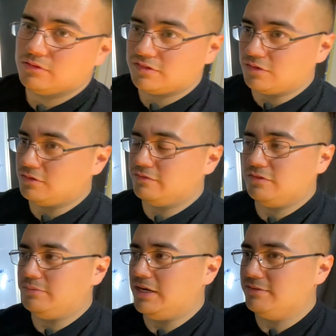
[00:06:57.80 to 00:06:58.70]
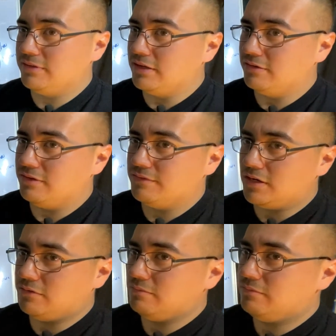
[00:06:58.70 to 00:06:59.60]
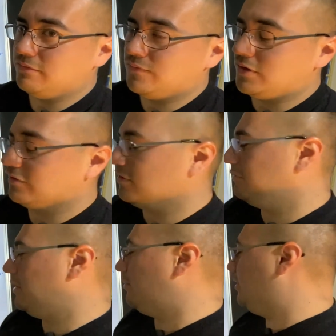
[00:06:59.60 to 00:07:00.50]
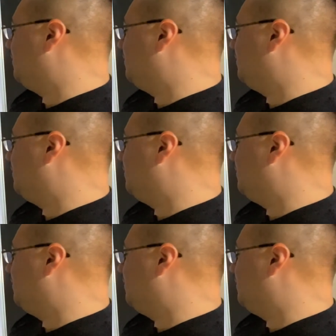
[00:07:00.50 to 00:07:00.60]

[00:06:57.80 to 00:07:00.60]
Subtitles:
so don't feel bad if they don't sell right away.